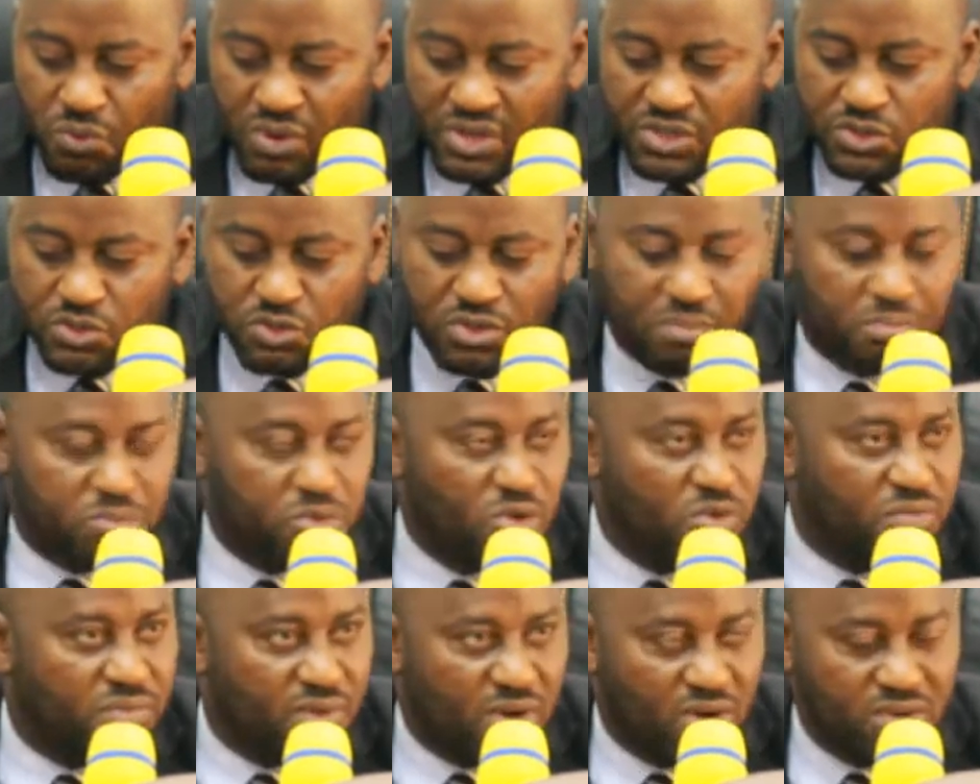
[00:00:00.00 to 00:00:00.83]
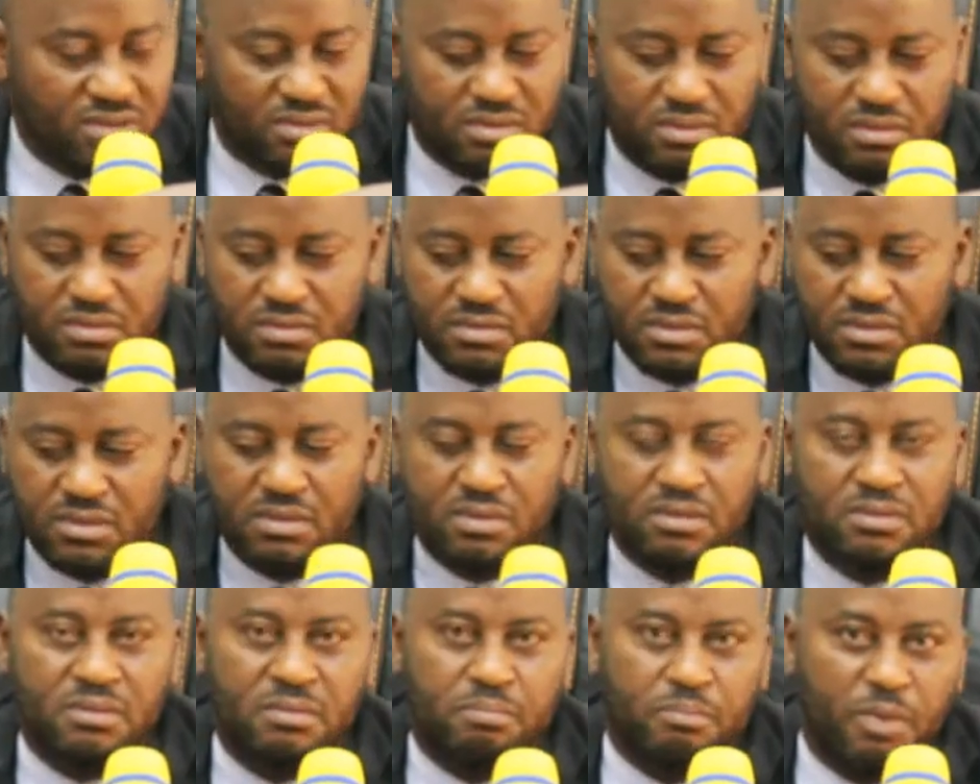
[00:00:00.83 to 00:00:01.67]
want to improve on:
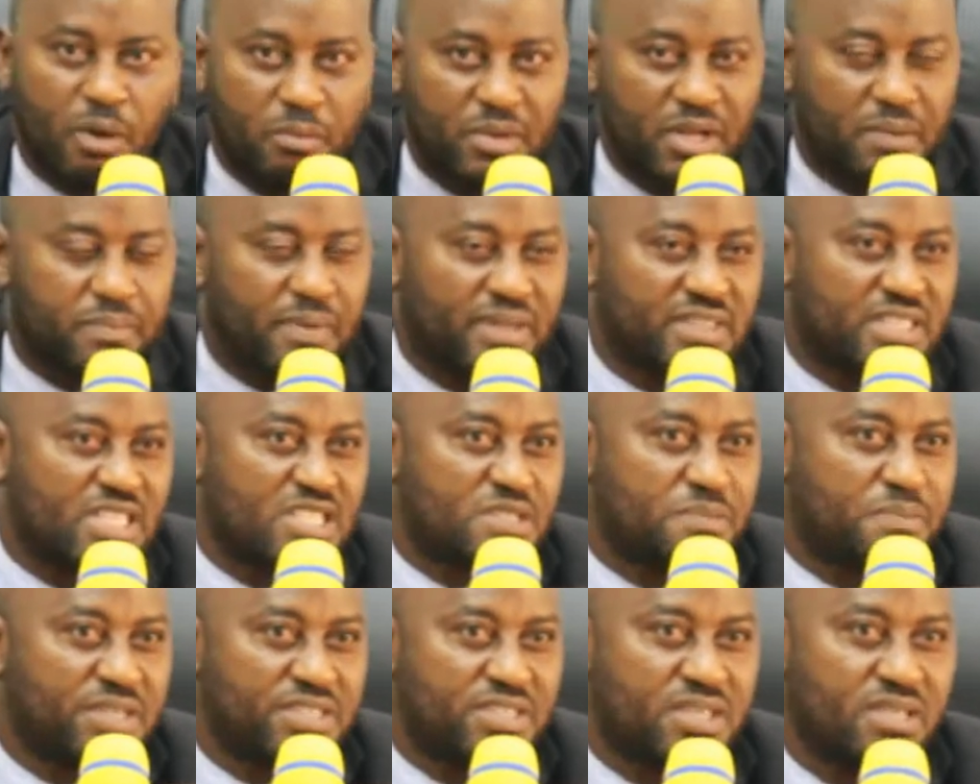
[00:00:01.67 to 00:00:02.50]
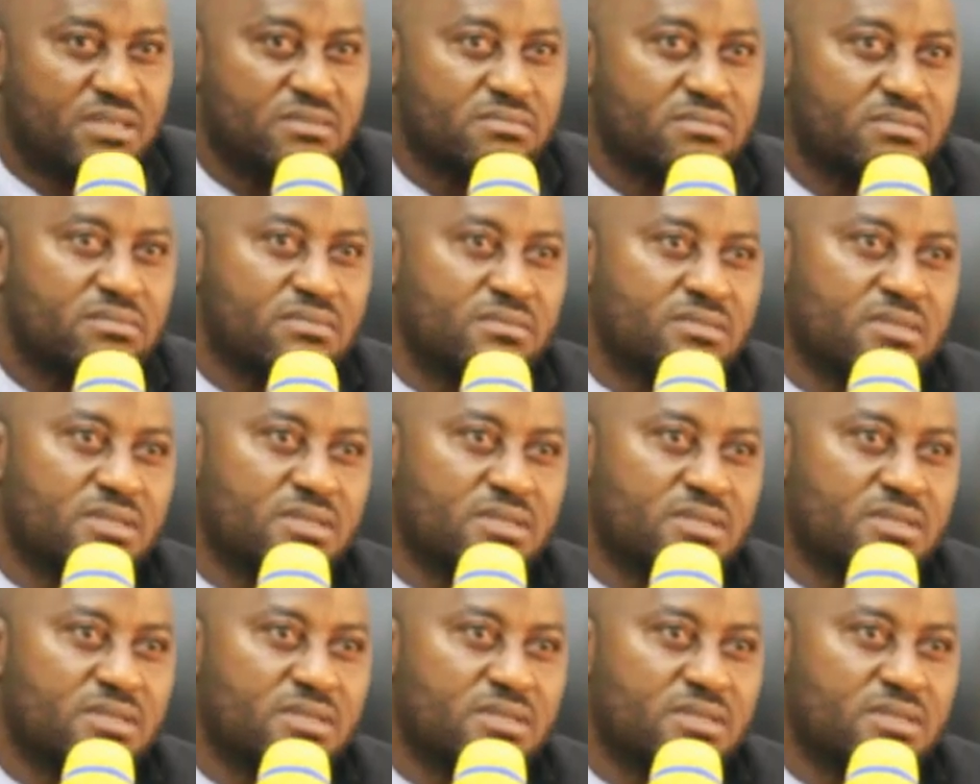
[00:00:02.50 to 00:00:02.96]
public participation,